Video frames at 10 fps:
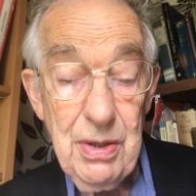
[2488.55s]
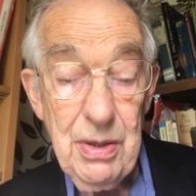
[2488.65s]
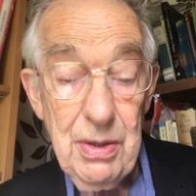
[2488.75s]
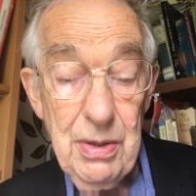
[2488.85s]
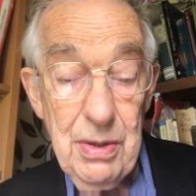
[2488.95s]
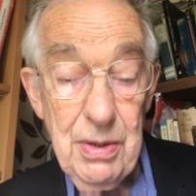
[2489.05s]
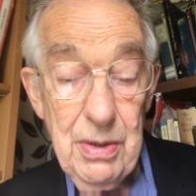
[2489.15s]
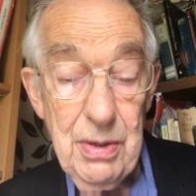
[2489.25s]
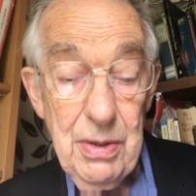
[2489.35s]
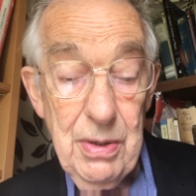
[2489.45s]

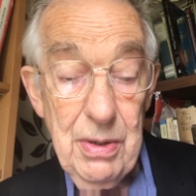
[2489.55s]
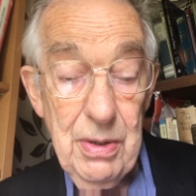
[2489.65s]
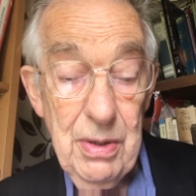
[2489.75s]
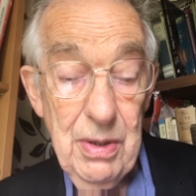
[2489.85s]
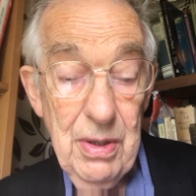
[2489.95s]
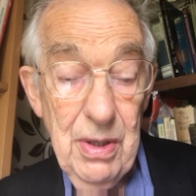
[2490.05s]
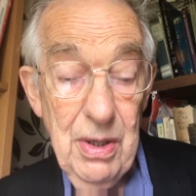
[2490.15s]
(silence)